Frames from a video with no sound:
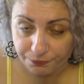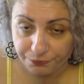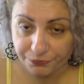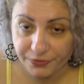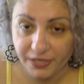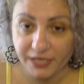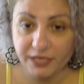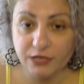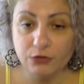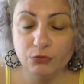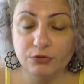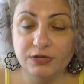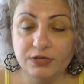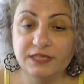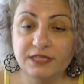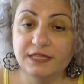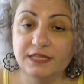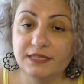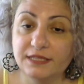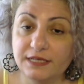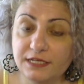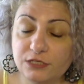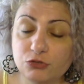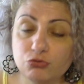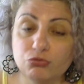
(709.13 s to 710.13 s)
And you need at
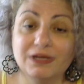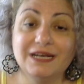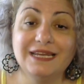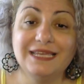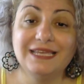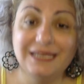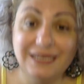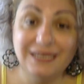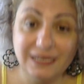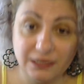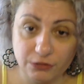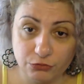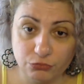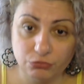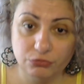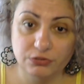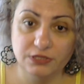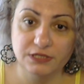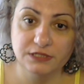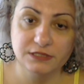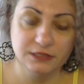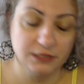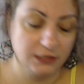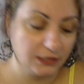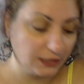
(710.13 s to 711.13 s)
least 1 year to
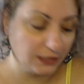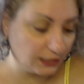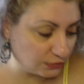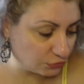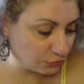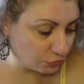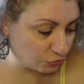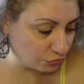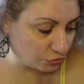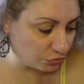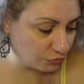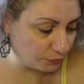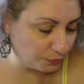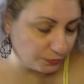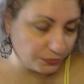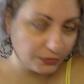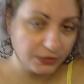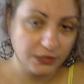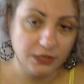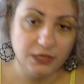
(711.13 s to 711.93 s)
test the relationship.